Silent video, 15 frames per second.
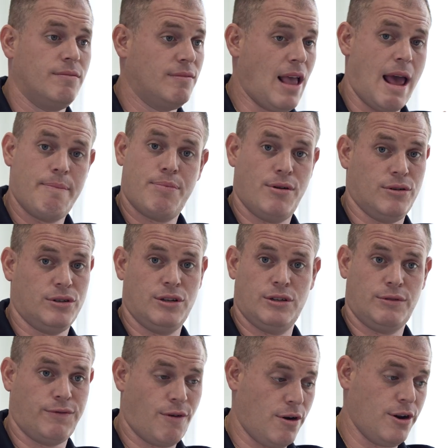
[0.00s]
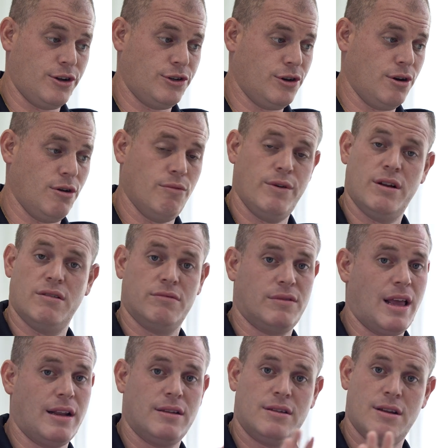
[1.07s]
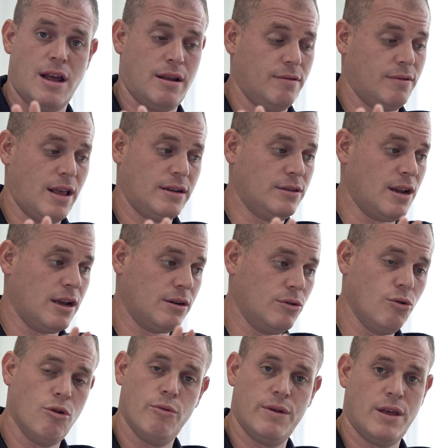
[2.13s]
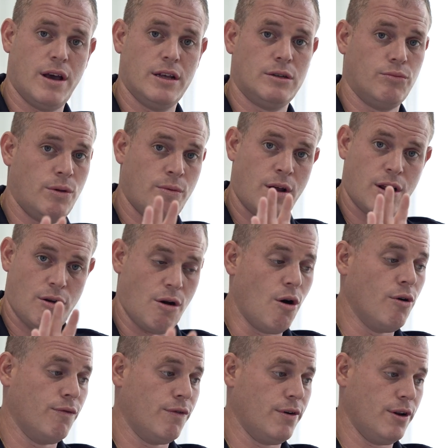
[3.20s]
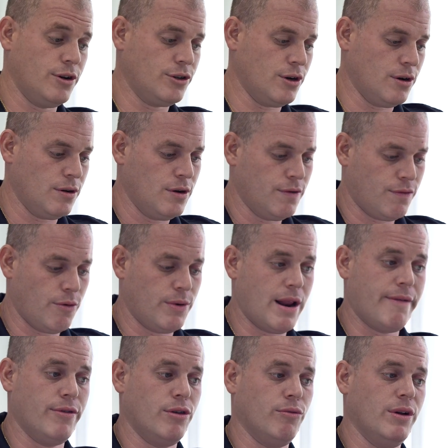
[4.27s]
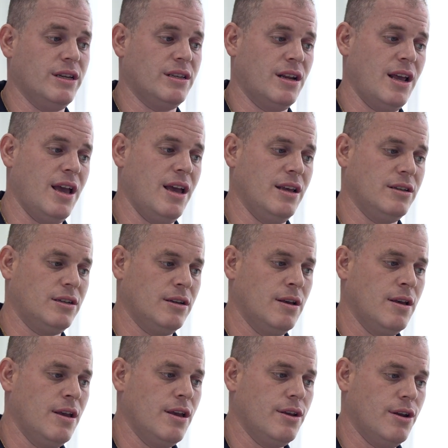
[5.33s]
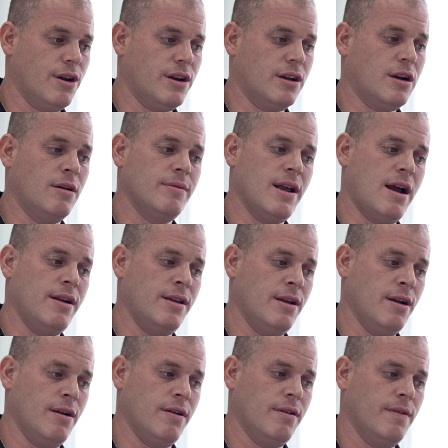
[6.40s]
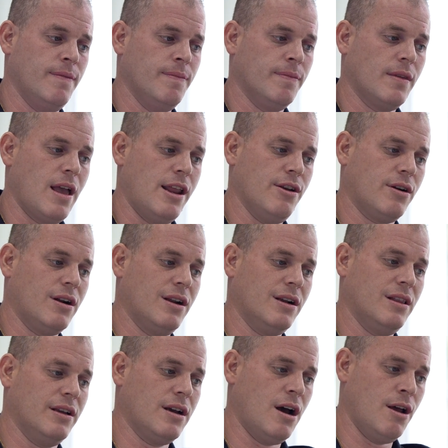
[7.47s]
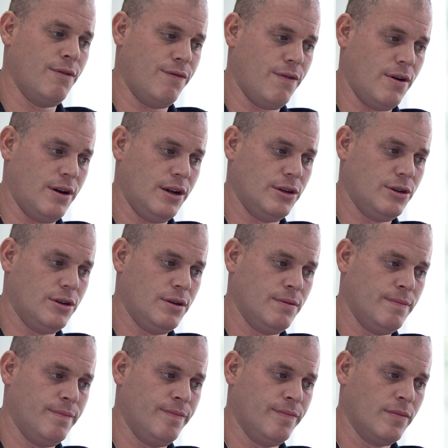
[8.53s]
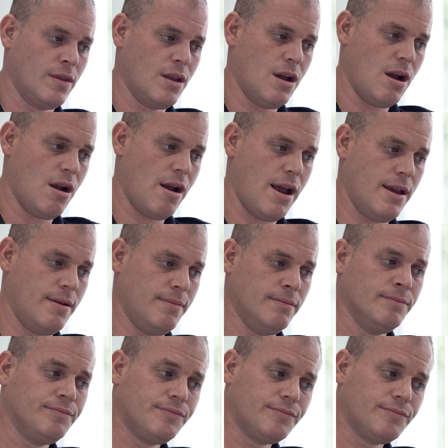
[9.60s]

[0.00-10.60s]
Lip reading: that person's furniture. That's not cool with us. We want our own furniture. For whatever the reason is, you're gonna come down here and you're gonna click unfurnished, all right?